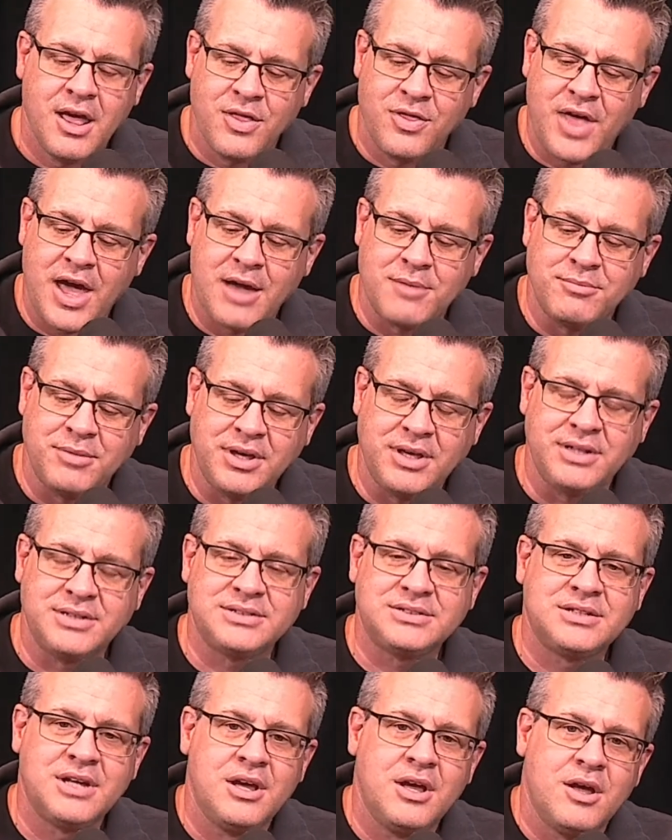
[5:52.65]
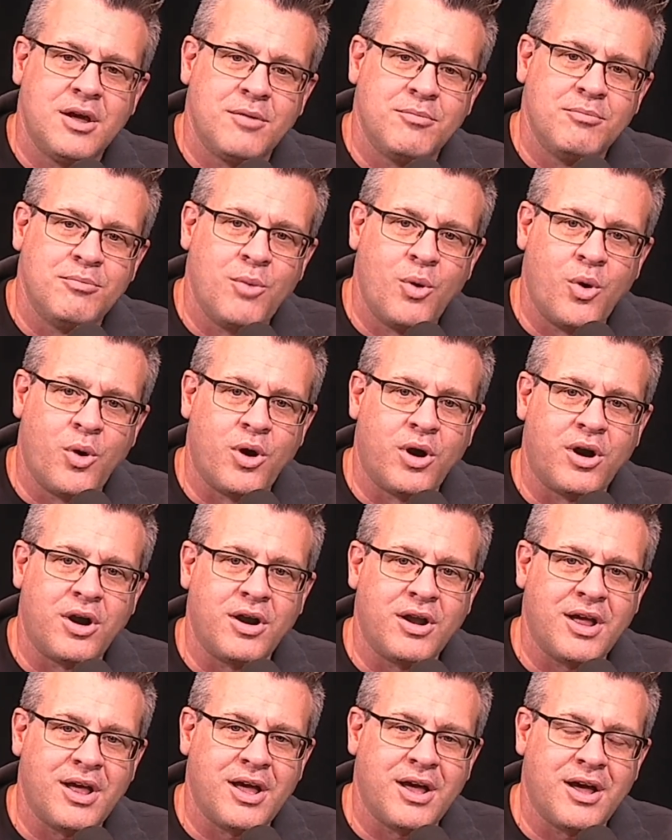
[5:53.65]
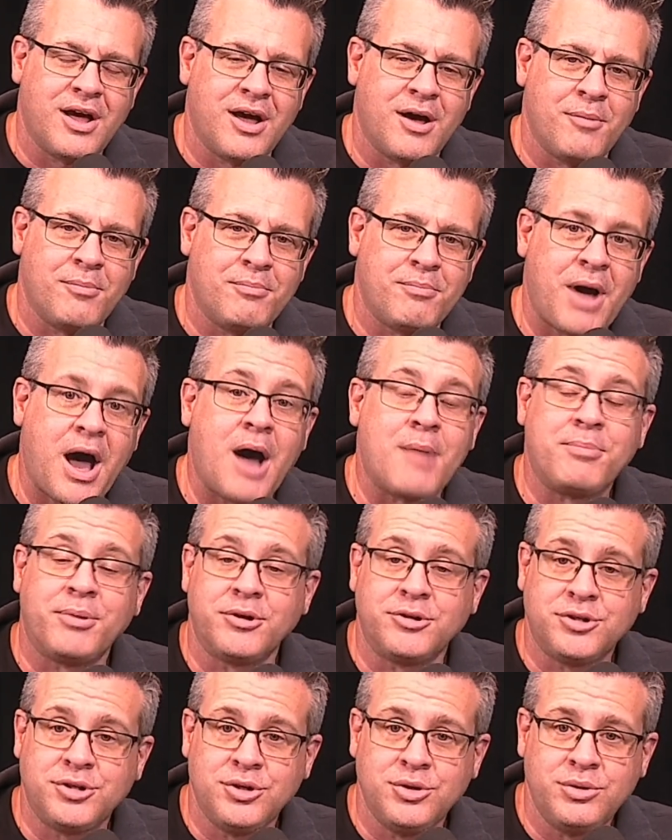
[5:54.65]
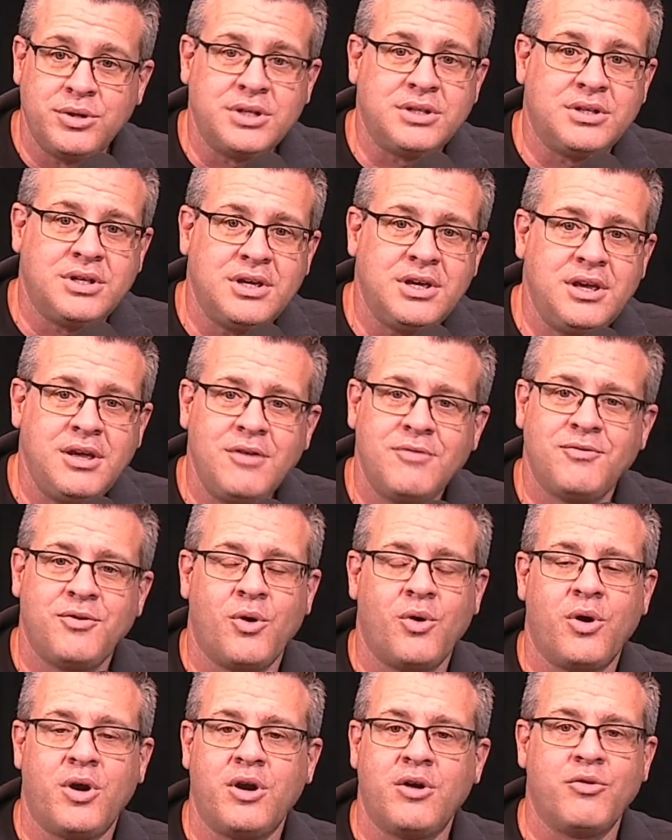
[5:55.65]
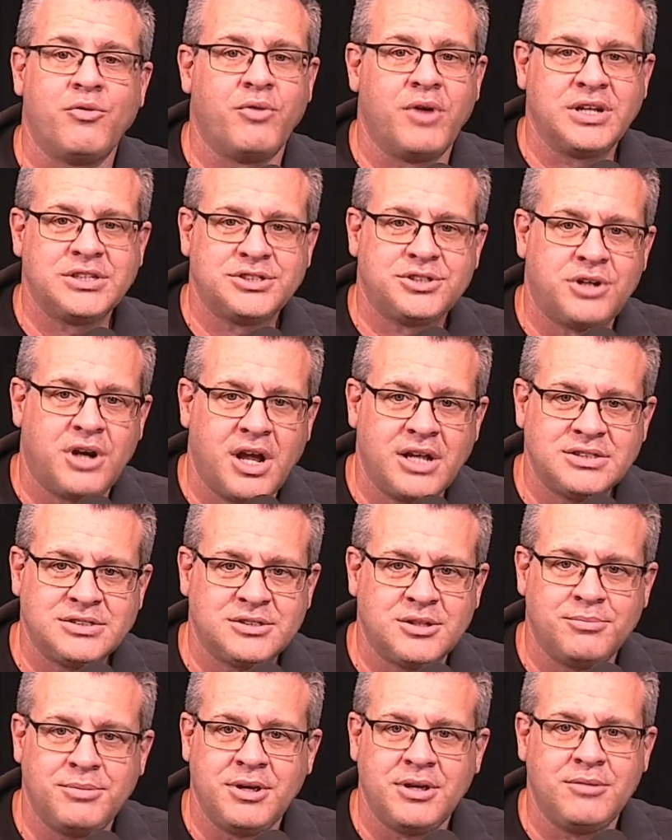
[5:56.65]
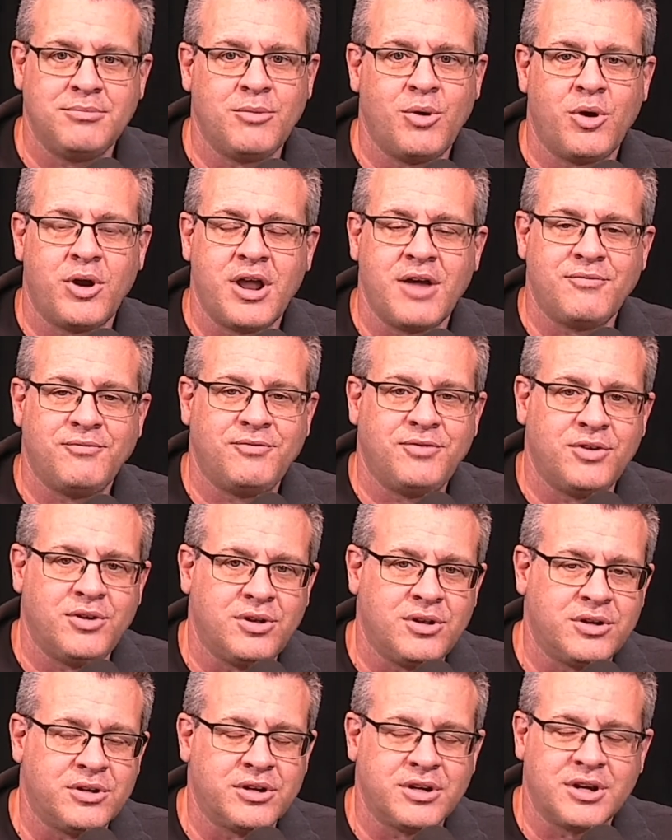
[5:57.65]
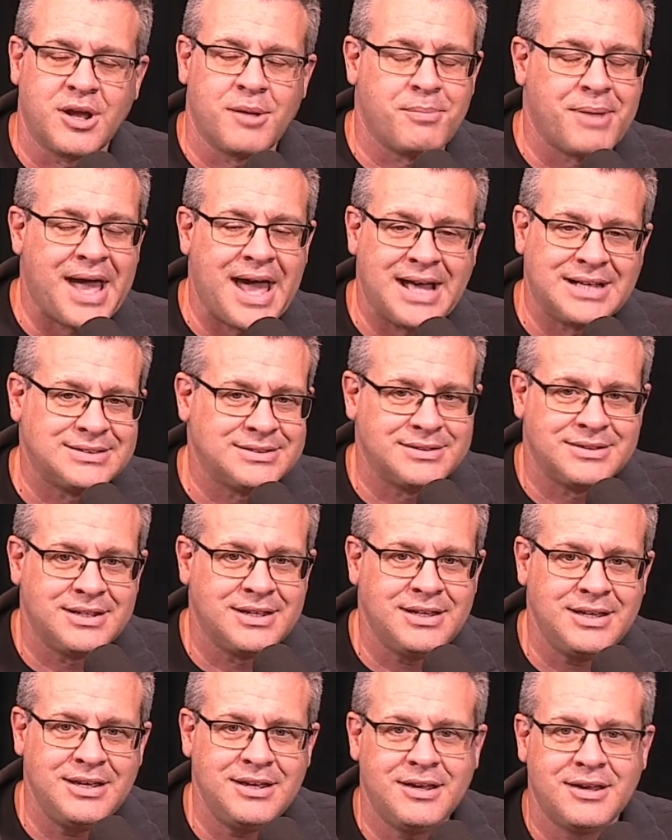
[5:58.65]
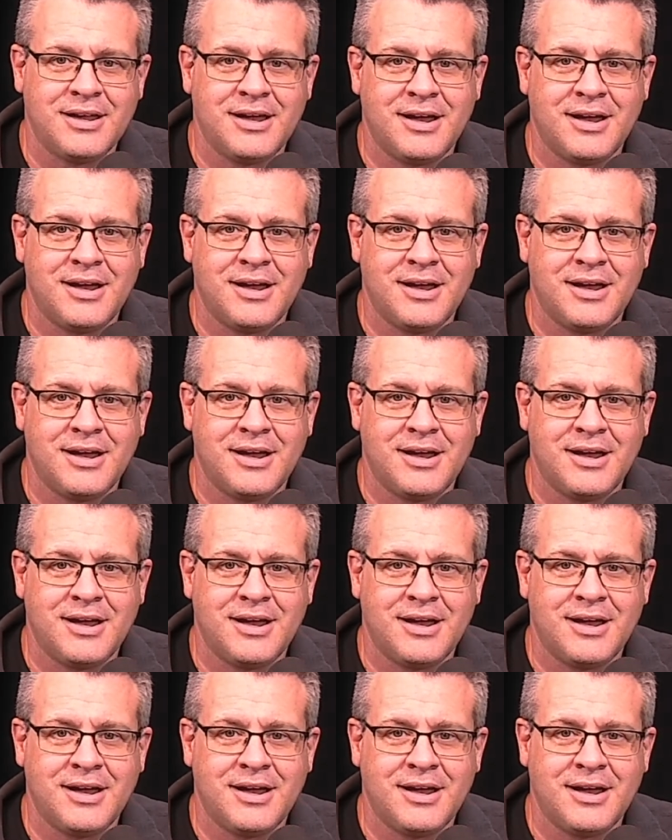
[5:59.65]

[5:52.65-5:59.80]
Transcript: That means more opportunity for restaurants to be more at fuller capacity,